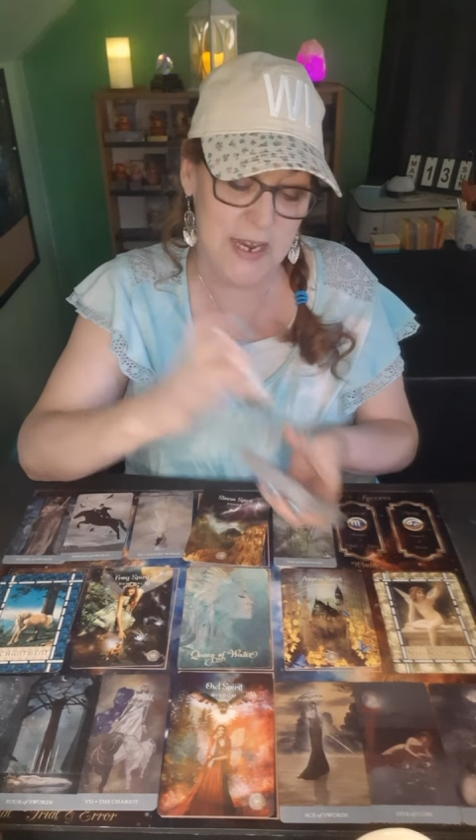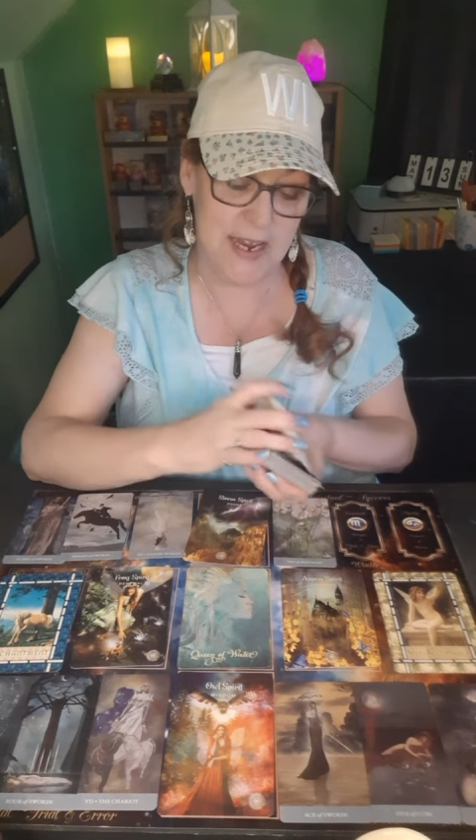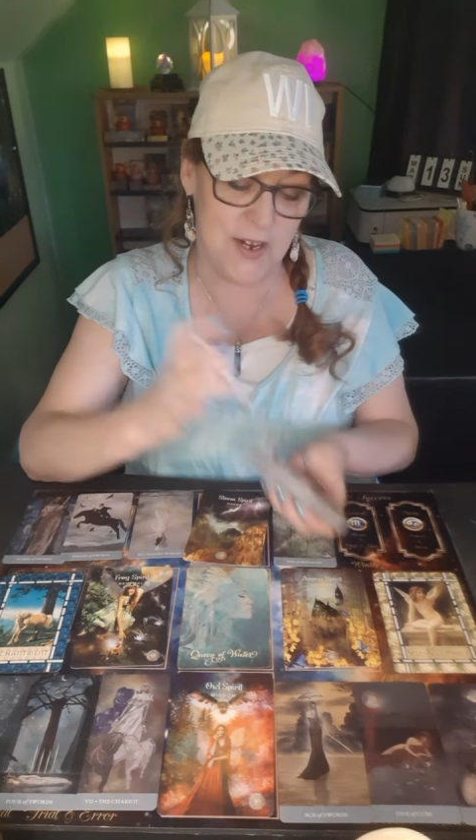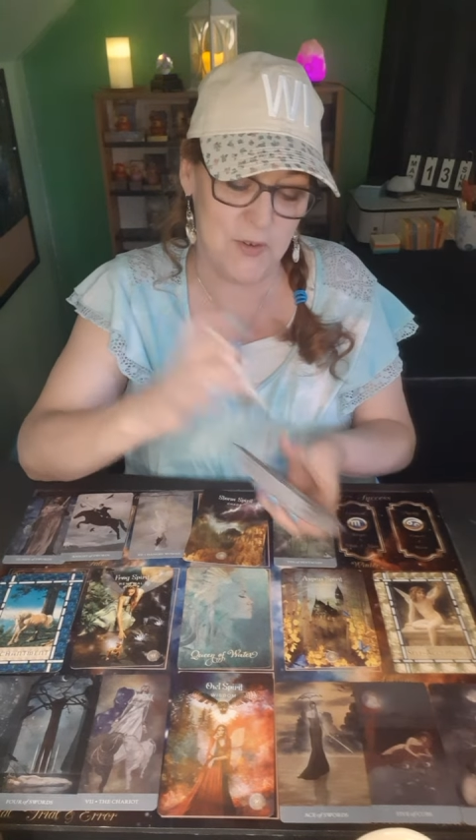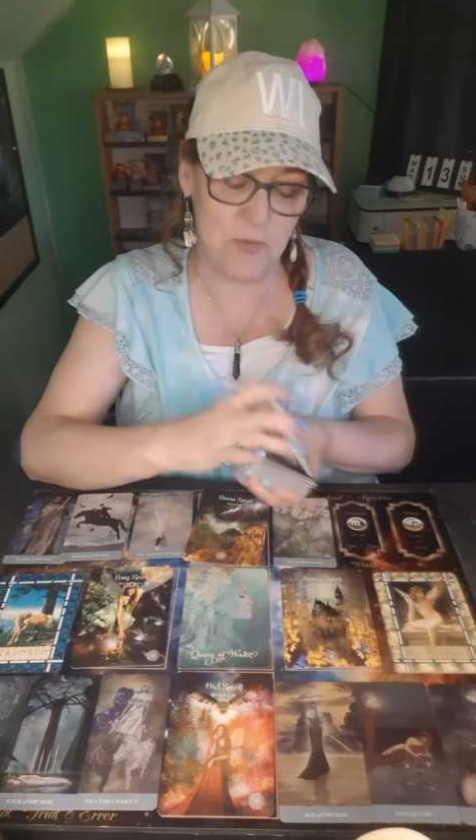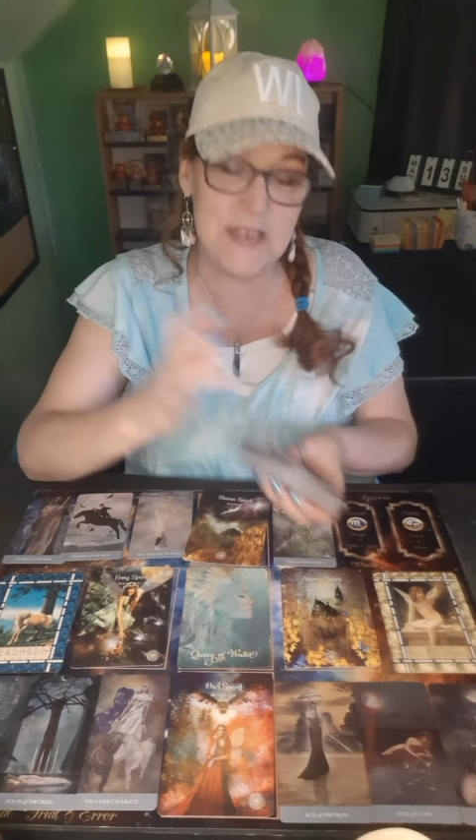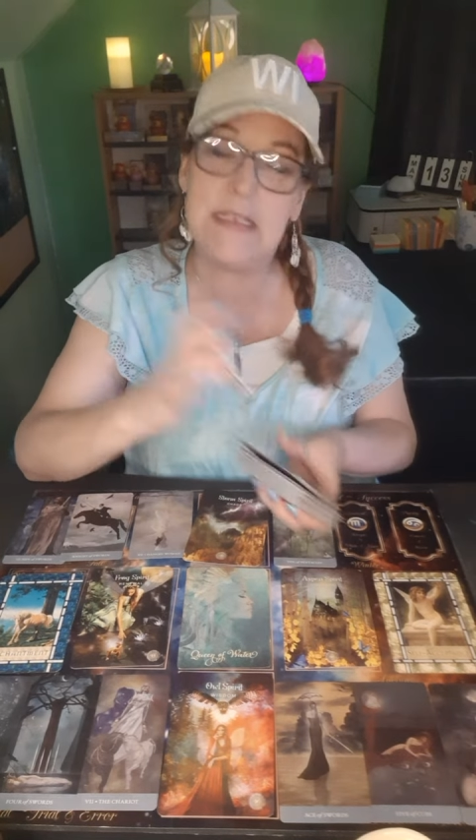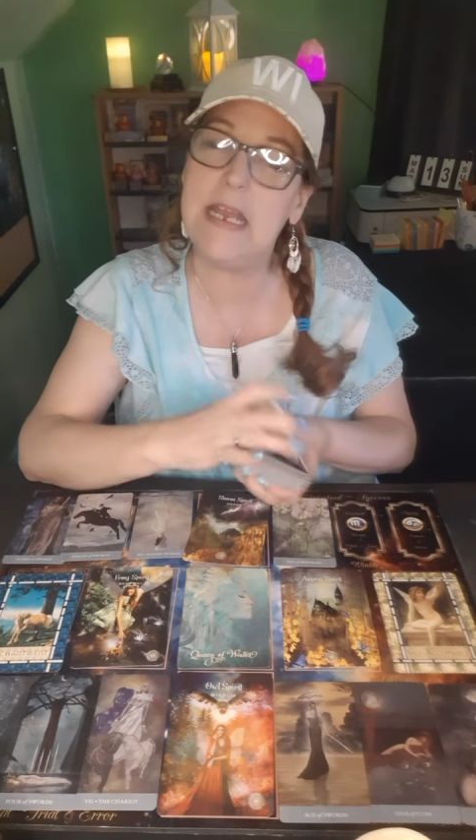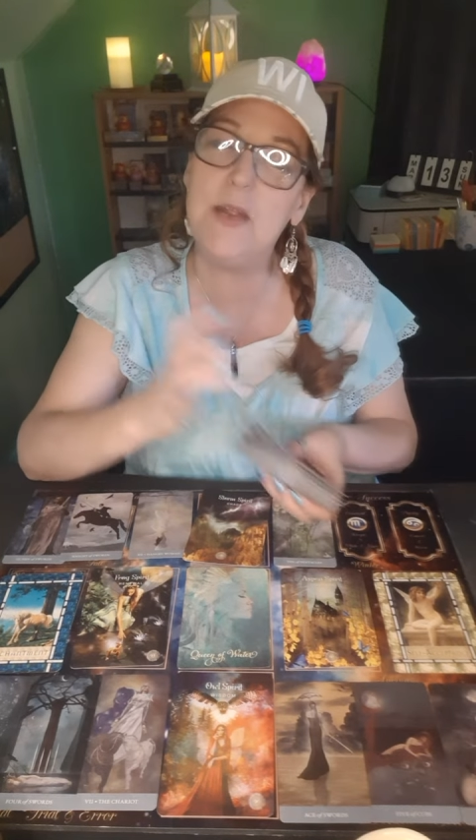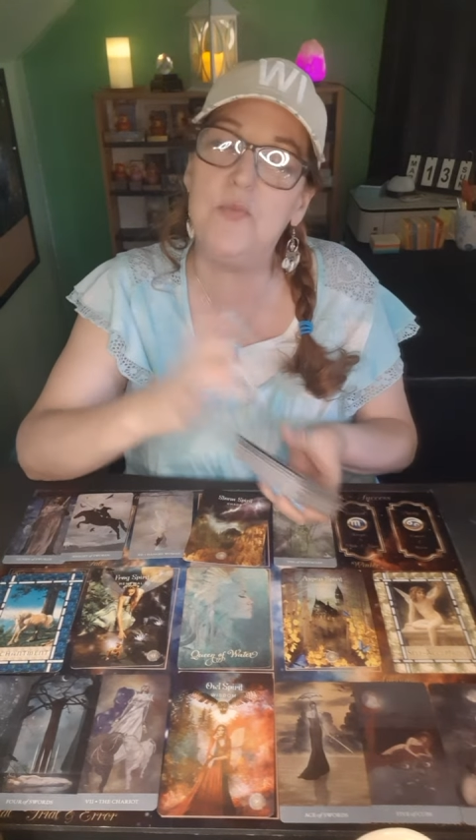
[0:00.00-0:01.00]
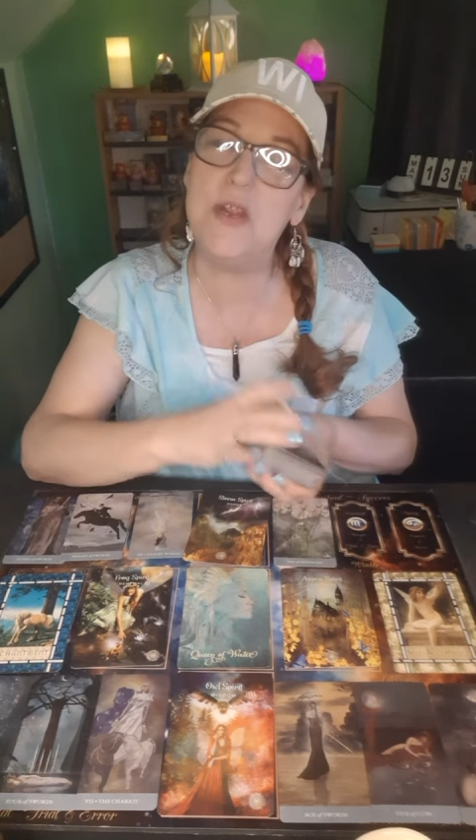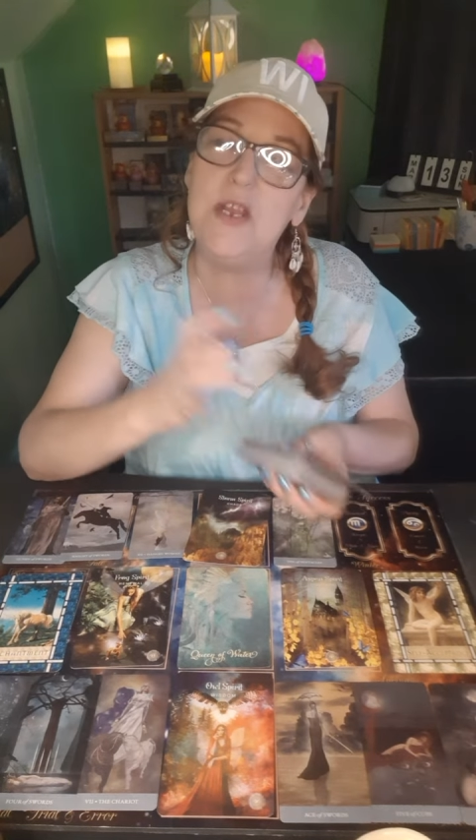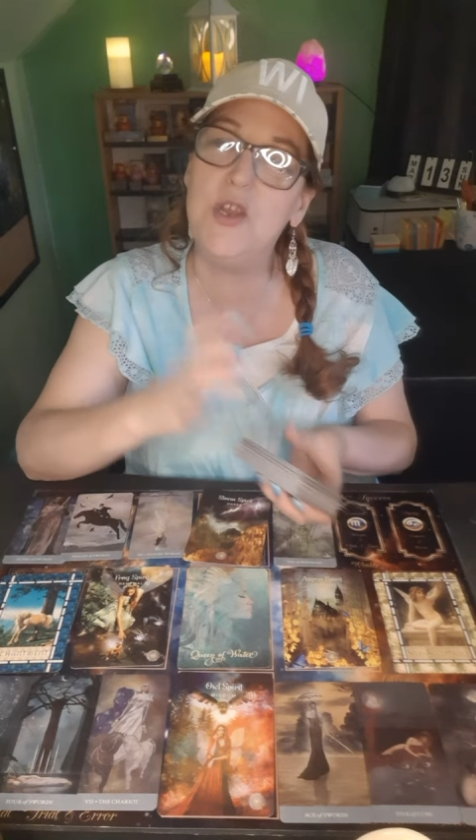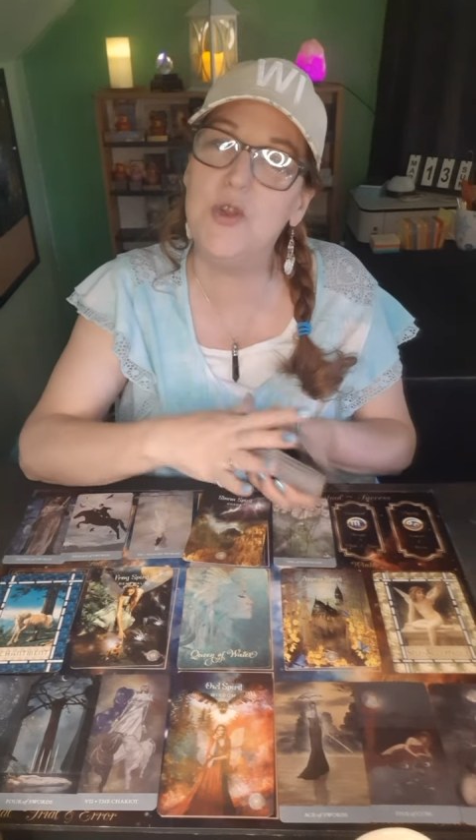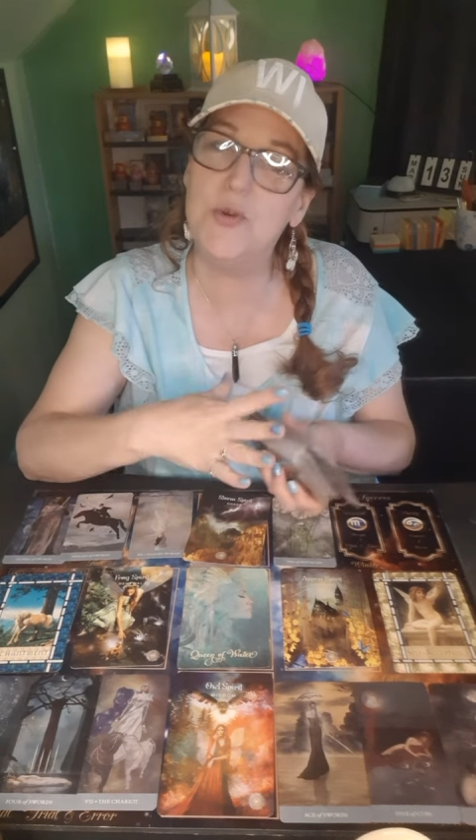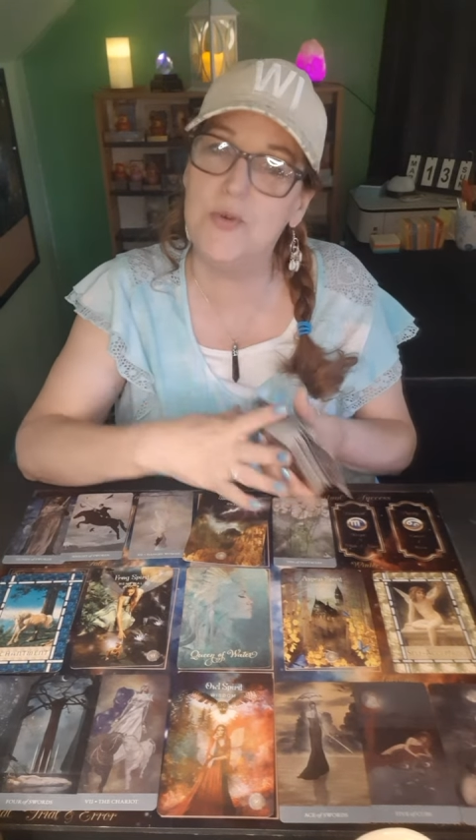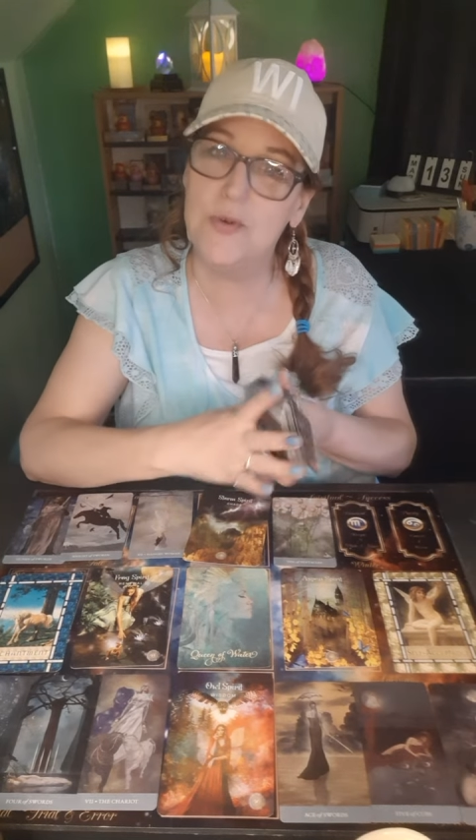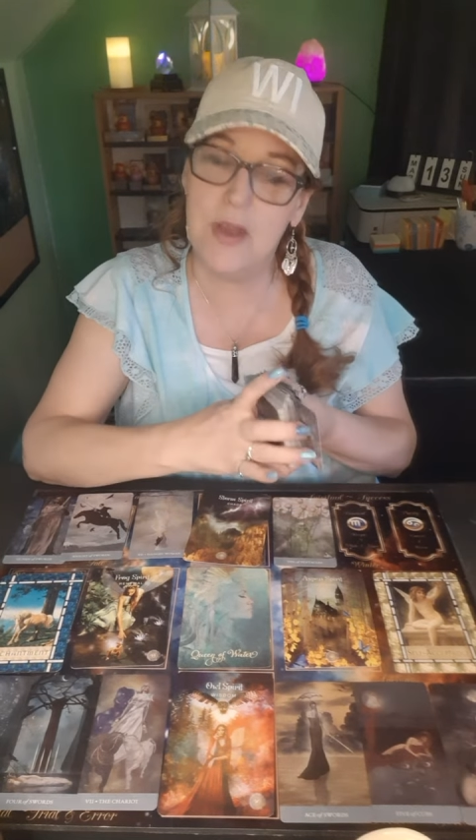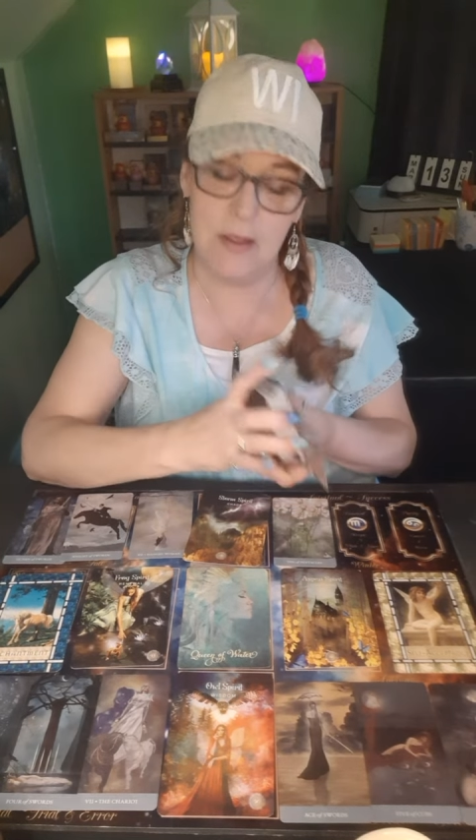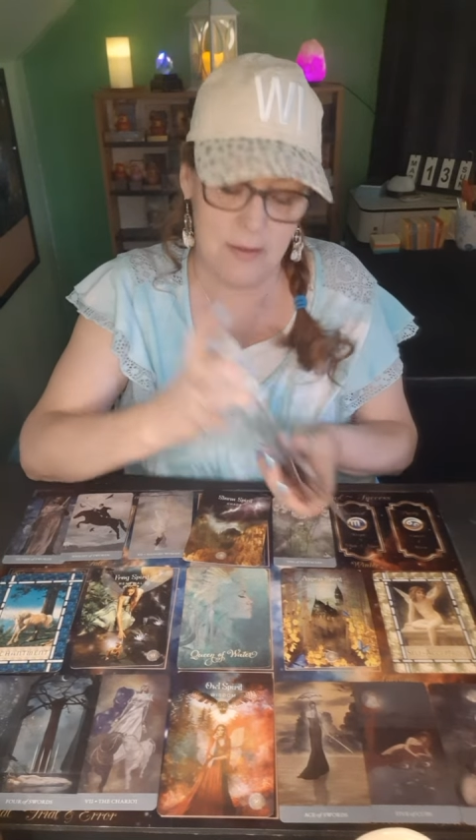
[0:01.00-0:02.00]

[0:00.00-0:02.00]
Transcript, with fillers: here? What's getting renewed?